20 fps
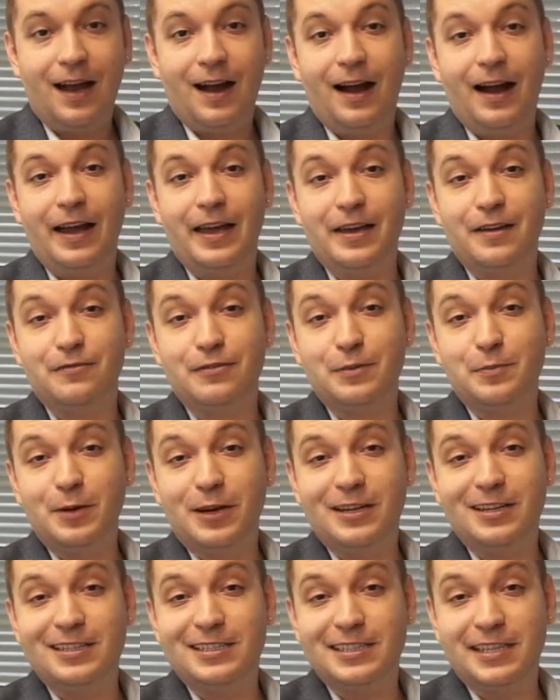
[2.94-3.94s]
Hi
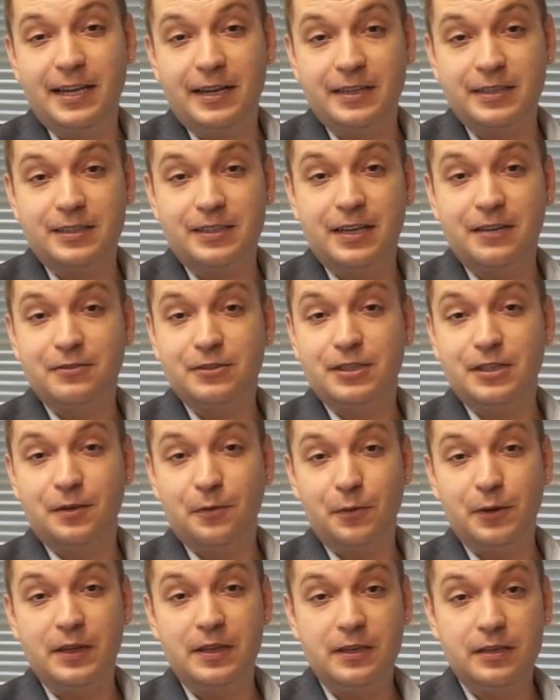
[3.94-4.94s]
everybody, it's Alex Davison
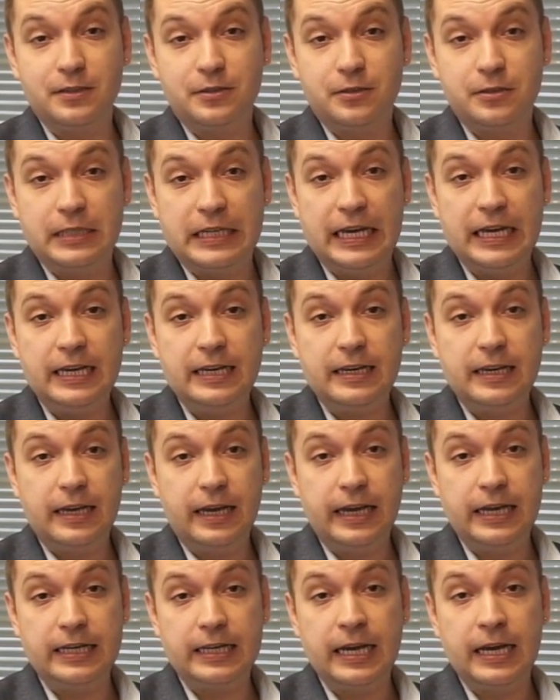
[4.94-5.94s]
with you today,
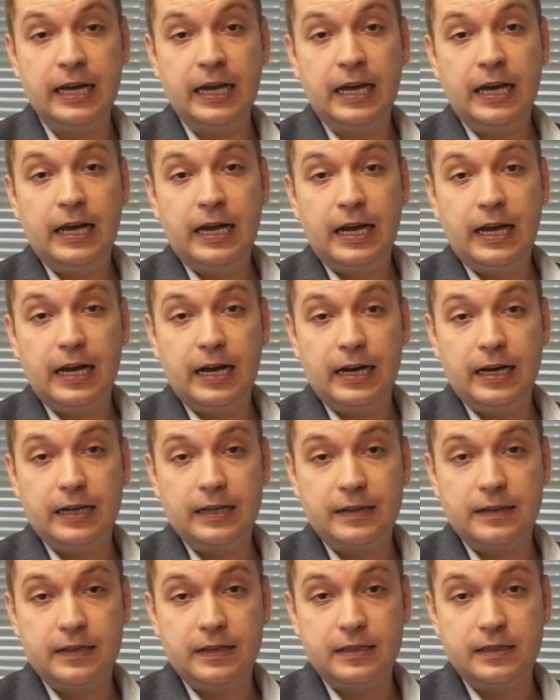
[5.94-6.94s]
and
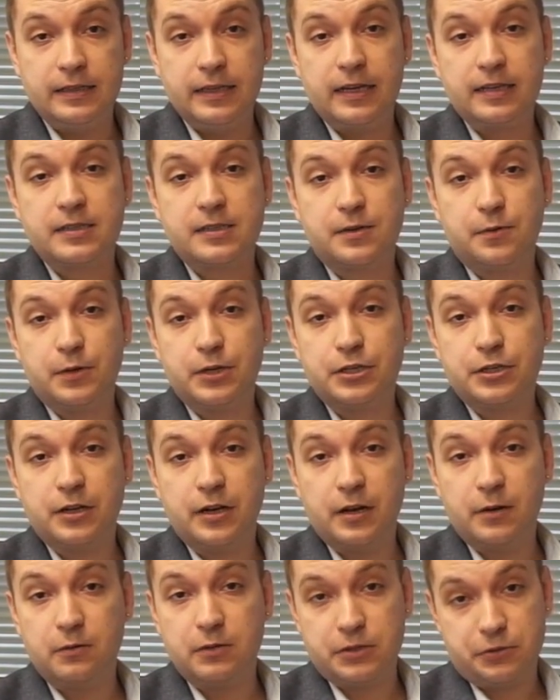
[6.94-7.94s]
the next question
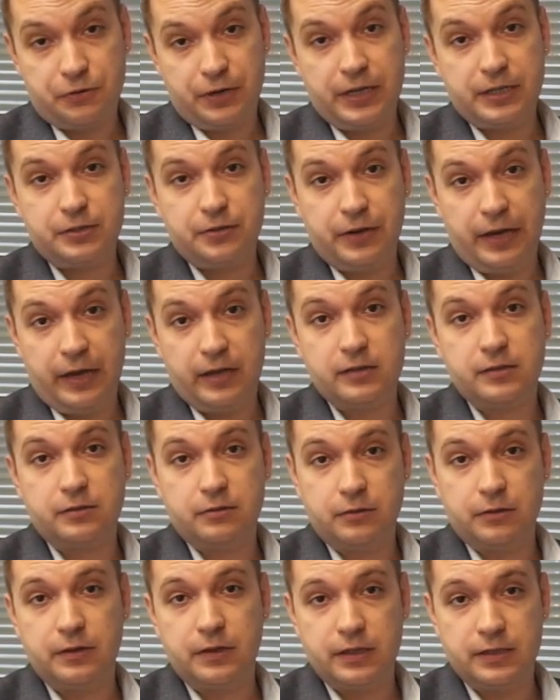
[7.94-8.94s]
I will try to
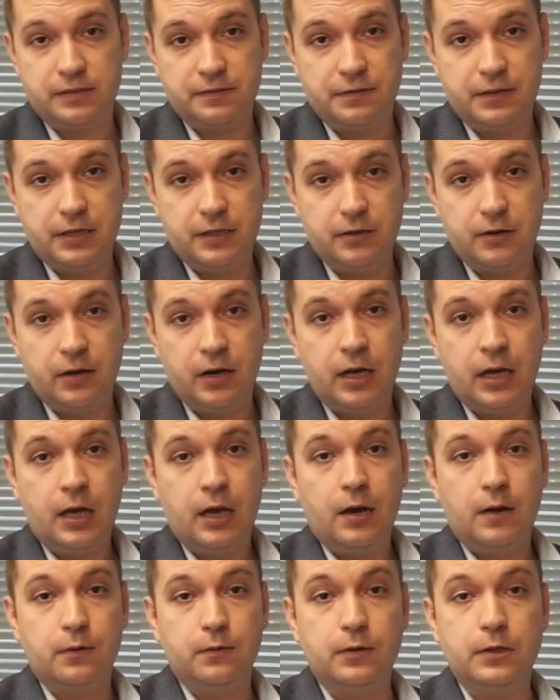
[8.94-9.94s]
answer in this video.
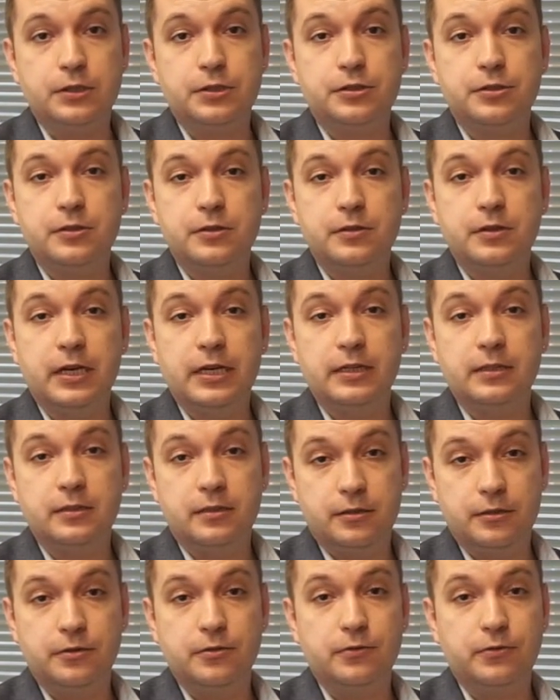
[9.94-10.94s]
What should I
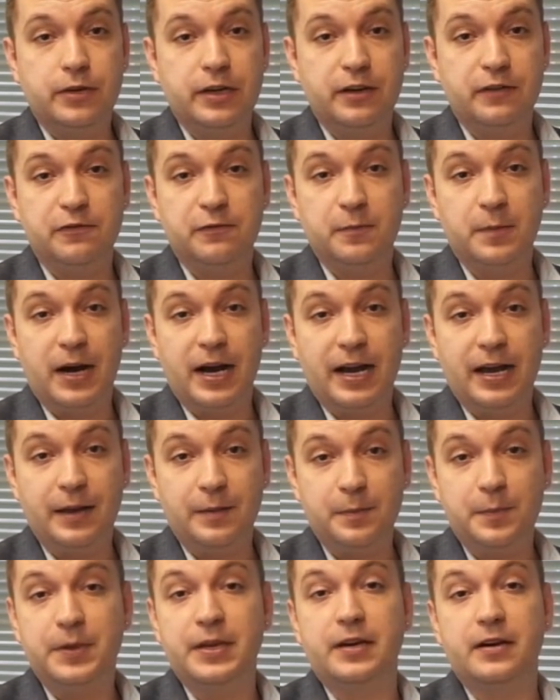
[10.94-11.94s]
do if
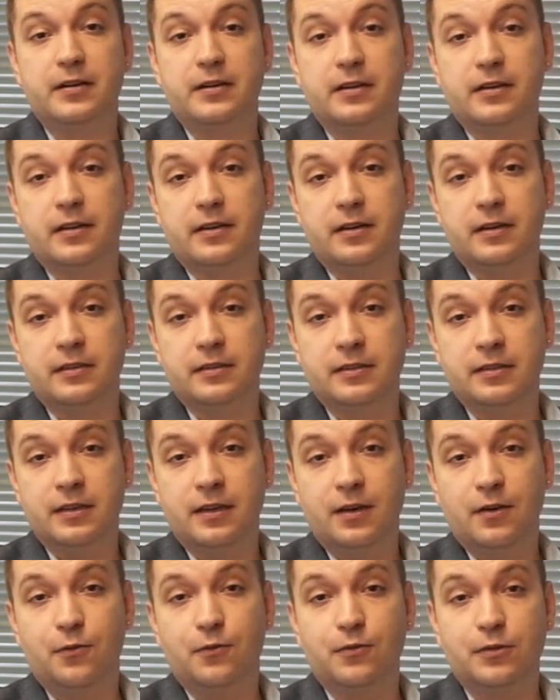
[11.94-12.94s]
my PR card,
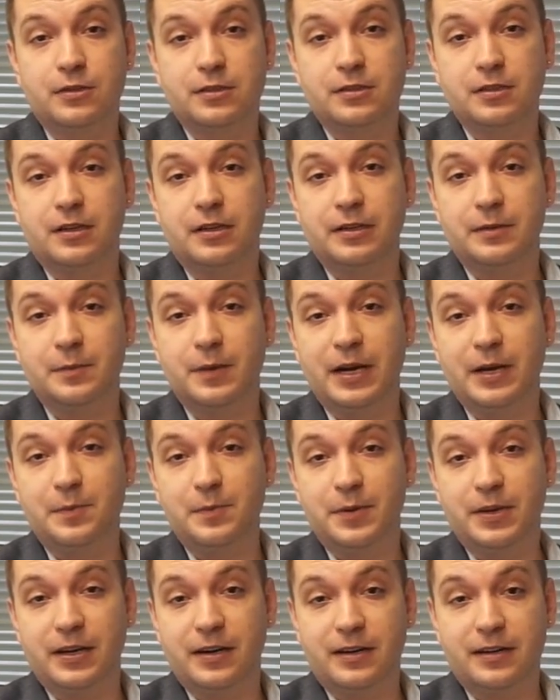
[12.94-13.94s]
my
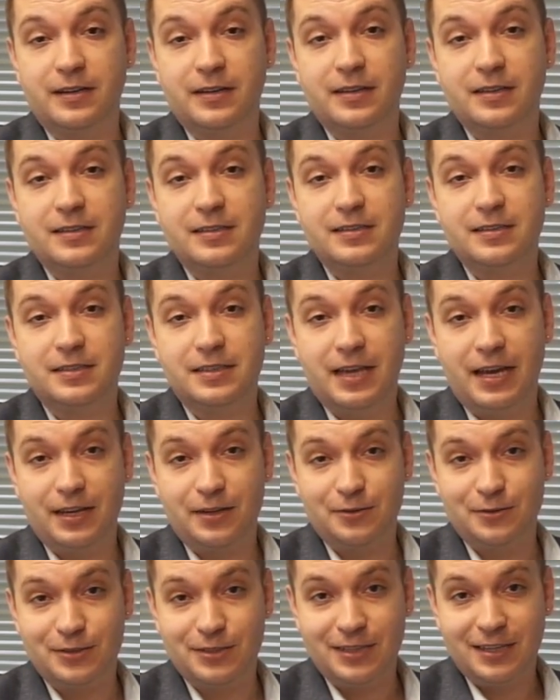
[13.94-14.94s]
PR
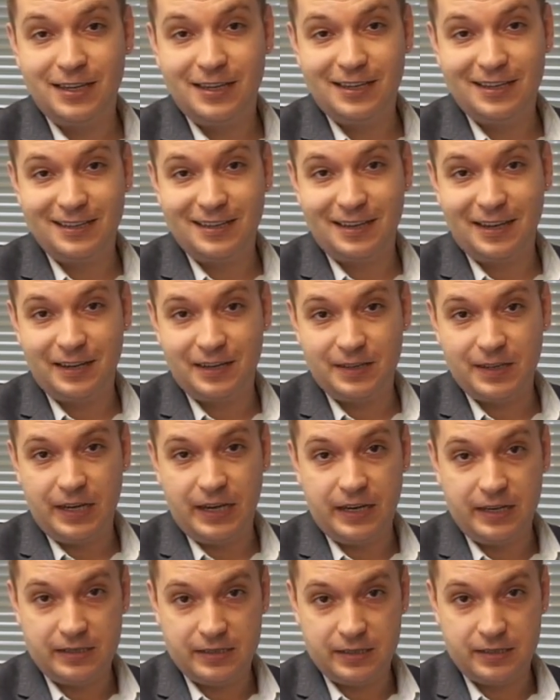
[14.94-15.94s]
status in Canada
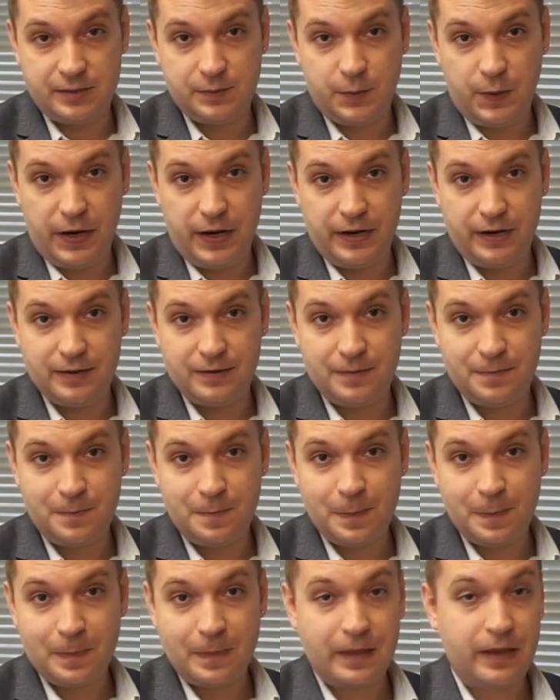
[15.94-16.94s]
has expired?
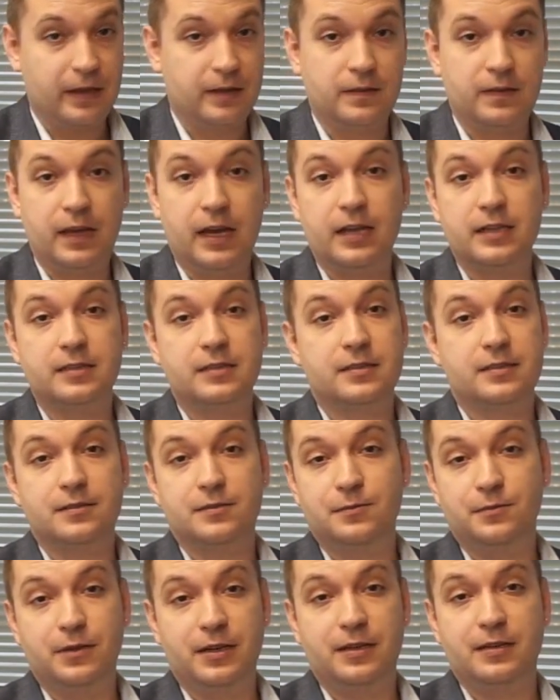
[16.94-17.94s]
Okay, that's
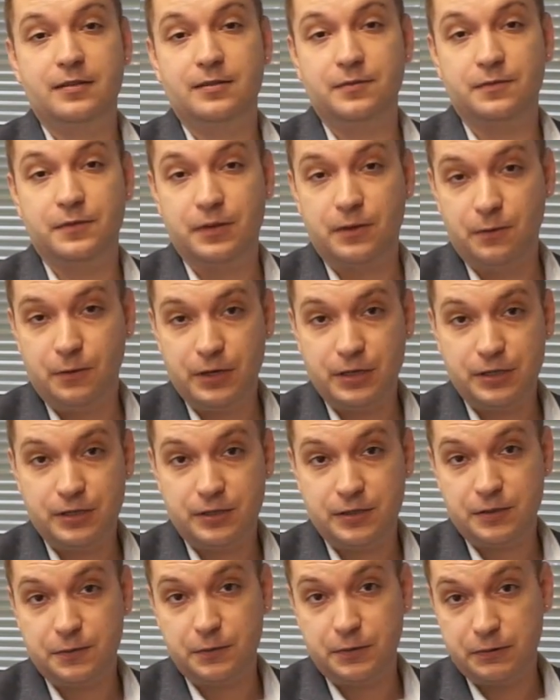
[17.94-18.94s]
one of the
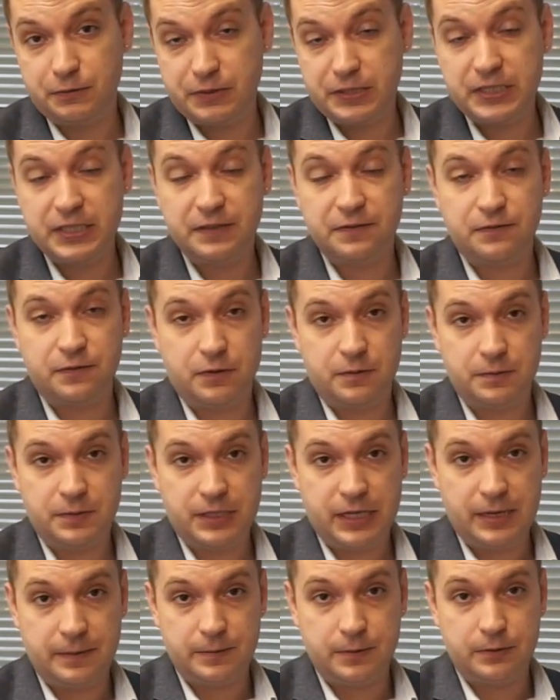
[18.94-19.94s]
questions we receive from
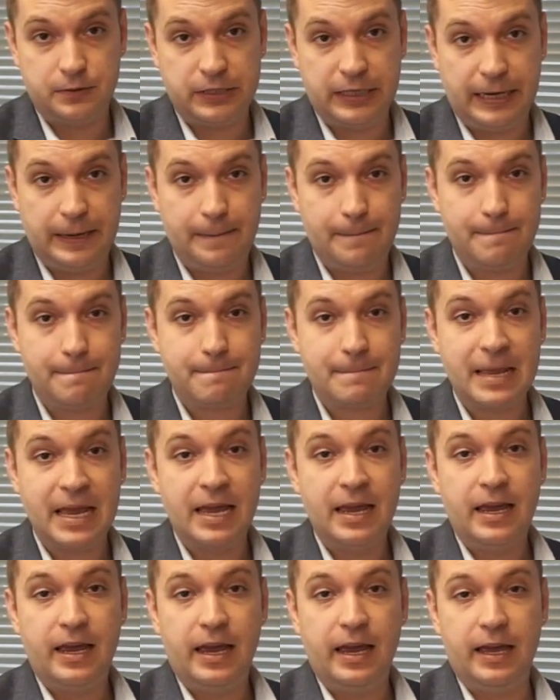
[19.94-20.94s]
time to time.
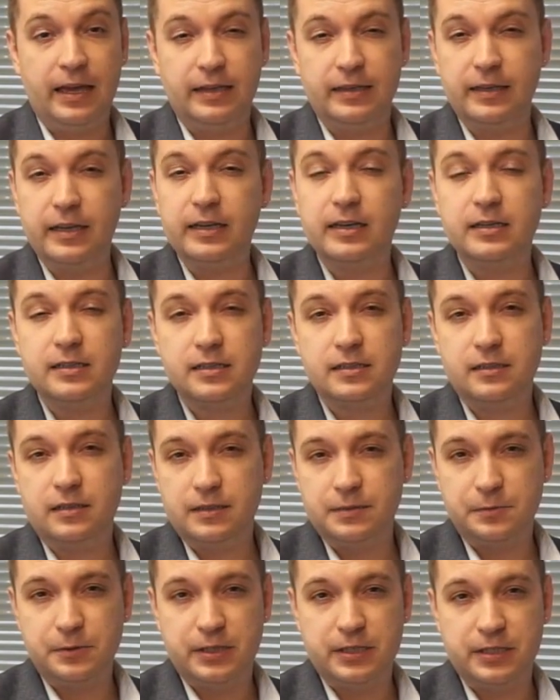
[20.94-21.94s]
And let us
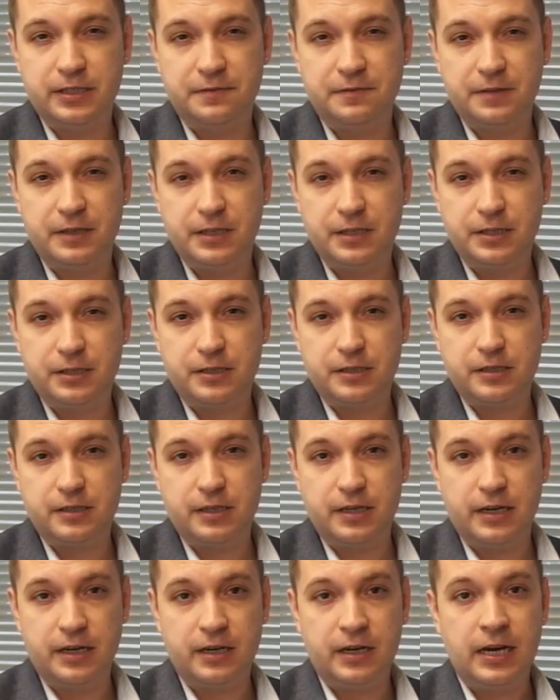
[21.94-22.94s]
start with the definitions
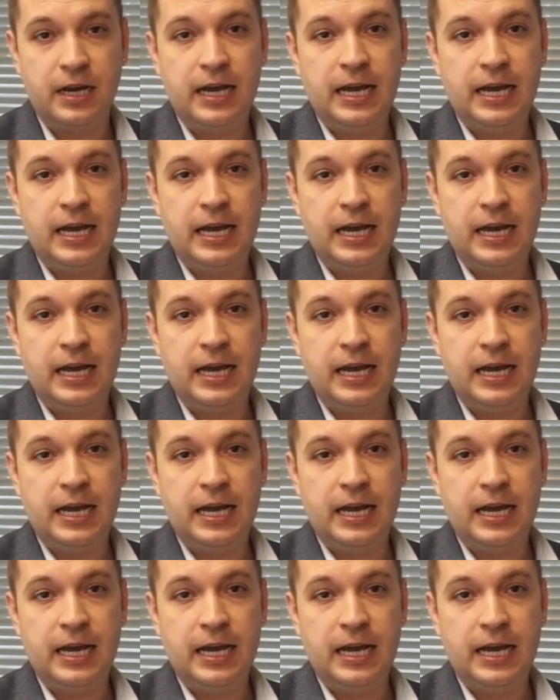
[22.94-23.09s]
here.